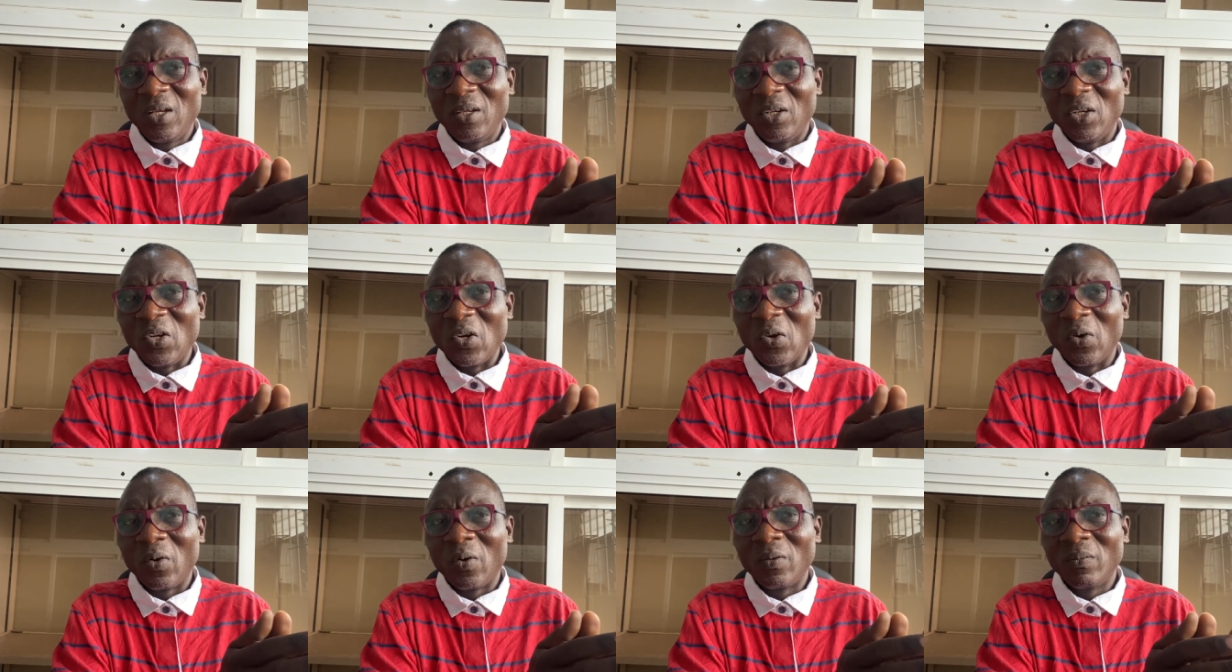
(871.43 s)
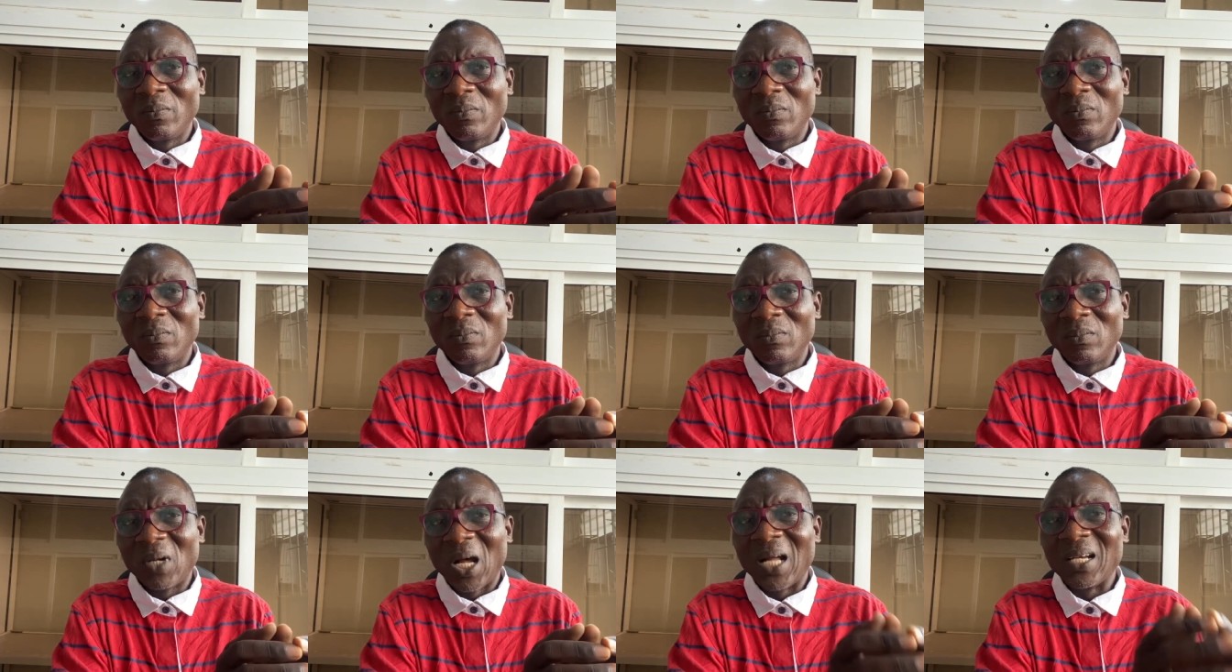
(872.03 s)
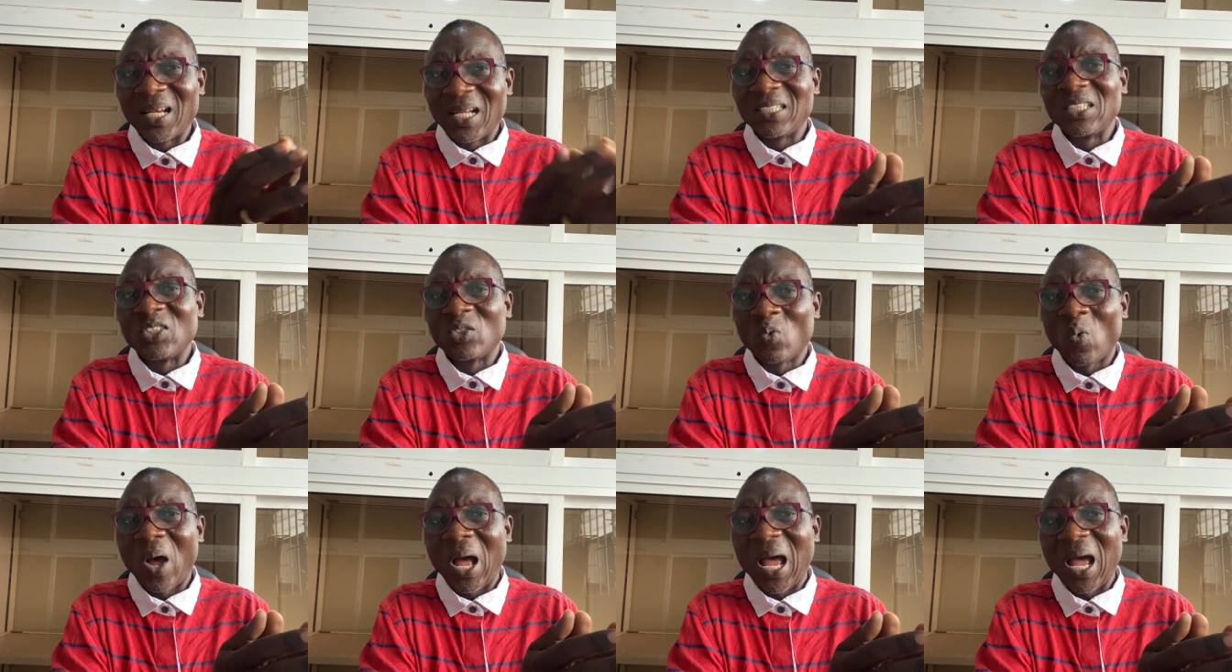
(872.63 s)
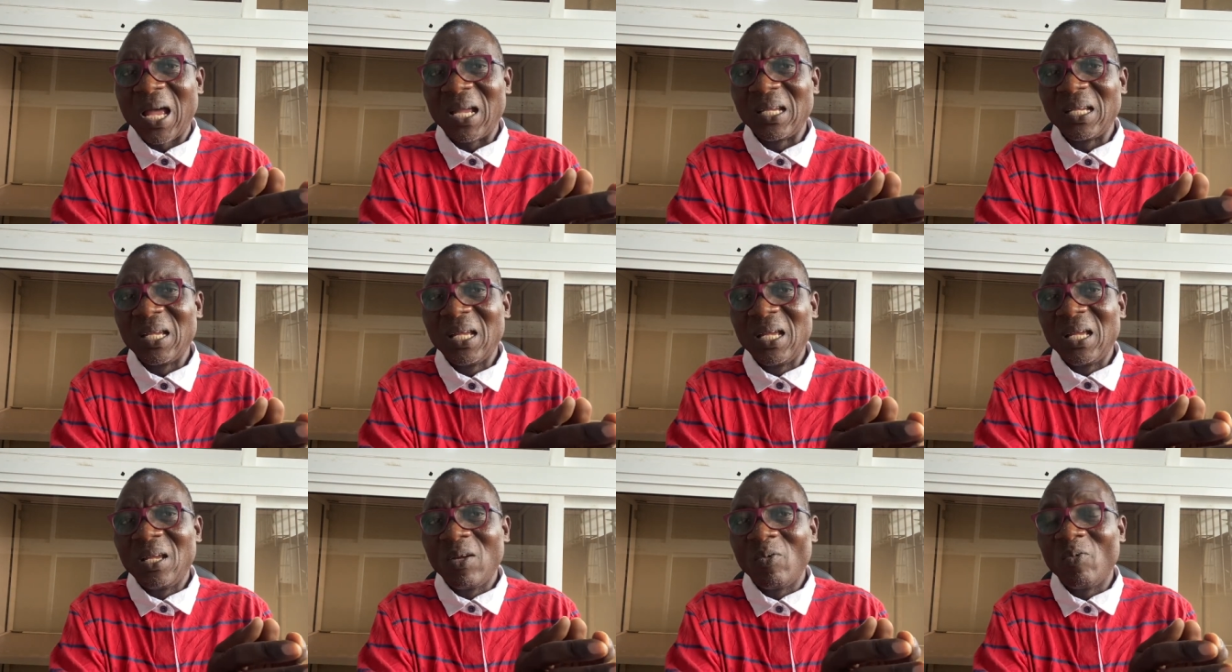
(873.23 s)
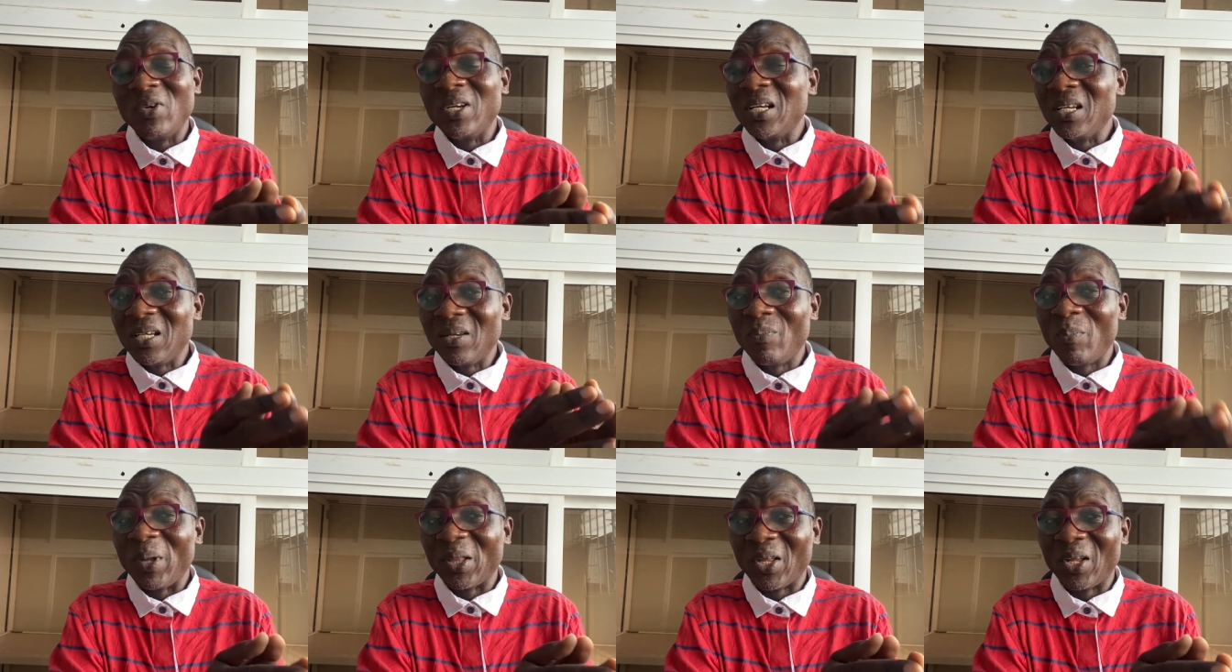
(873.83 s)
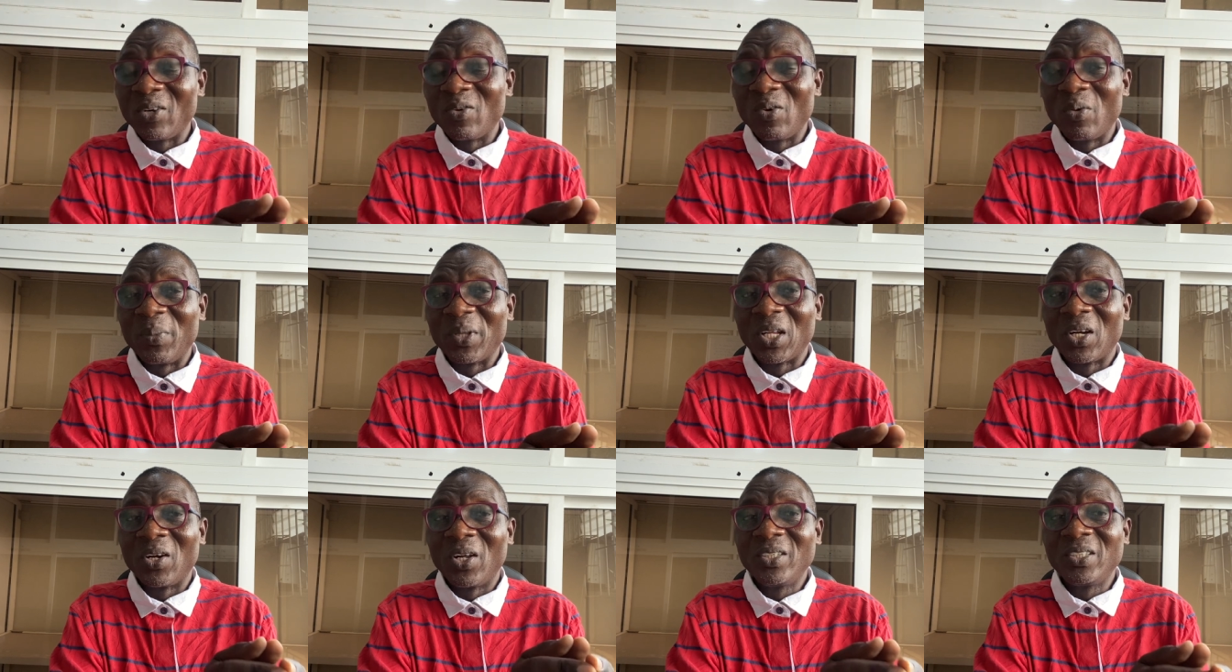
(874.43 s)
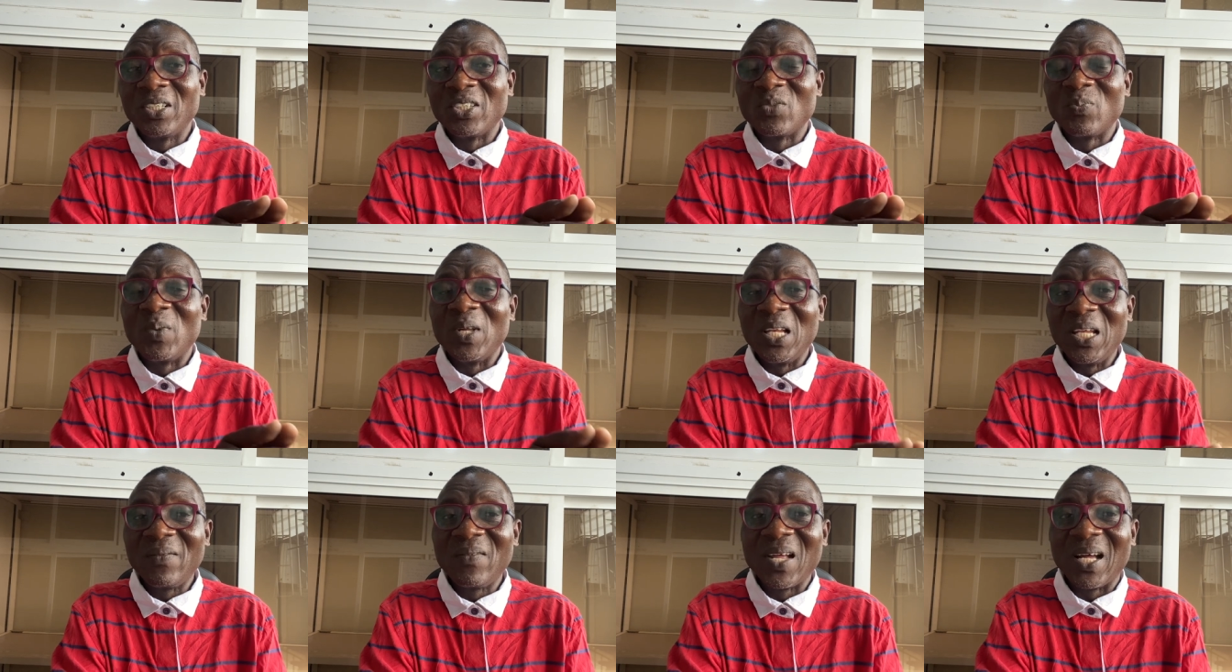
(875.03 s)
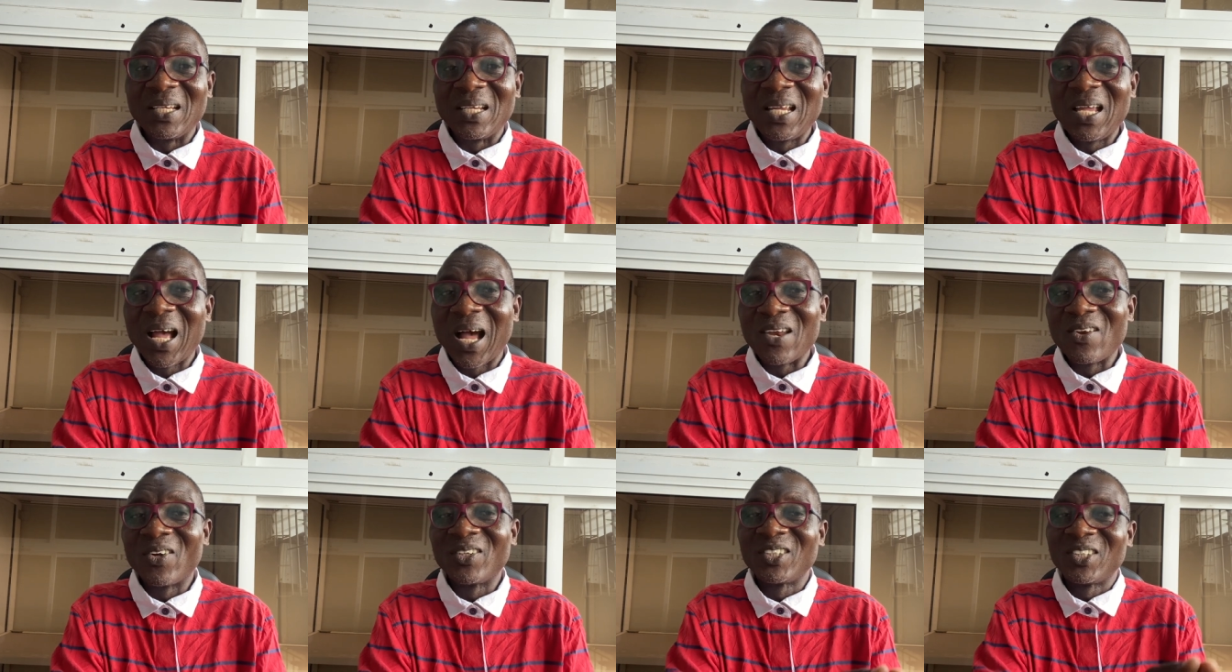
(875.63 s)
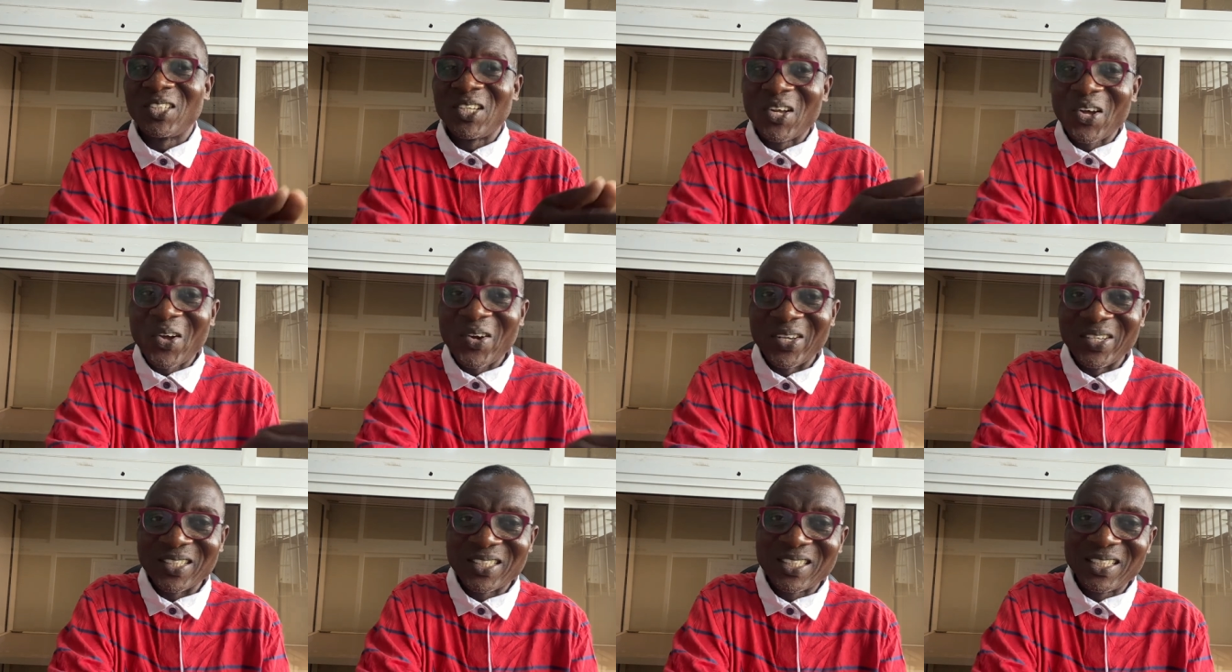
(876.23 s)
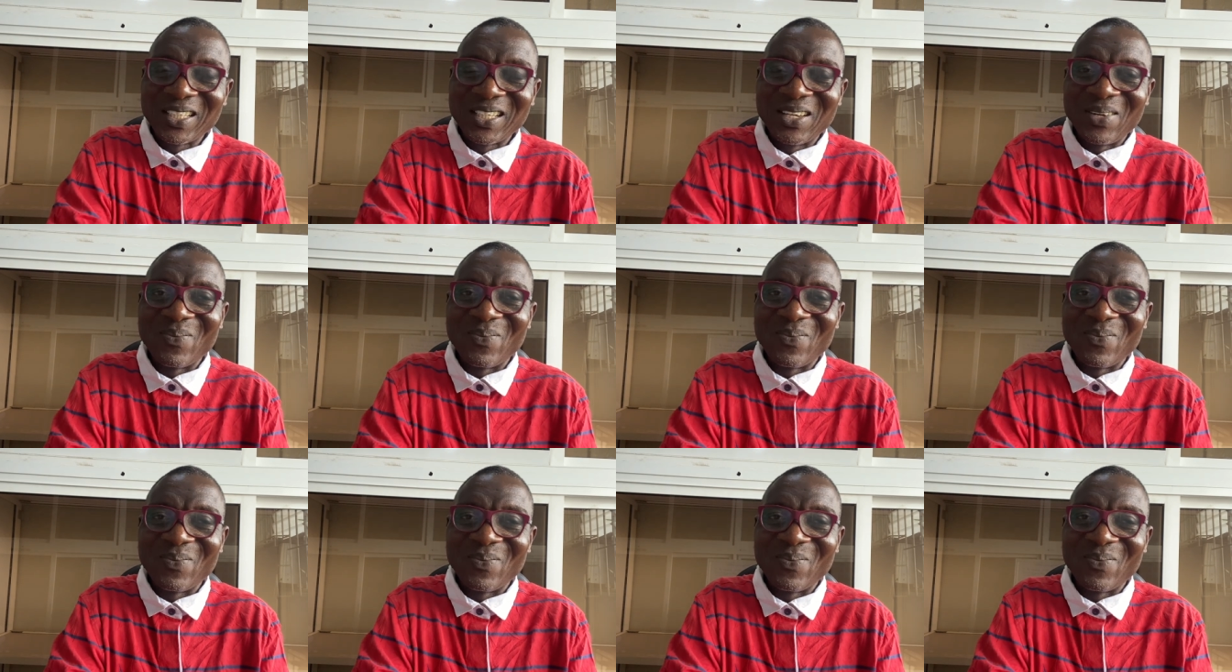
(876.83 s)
you know, and that is why the method methodologists believe that they are not theorists,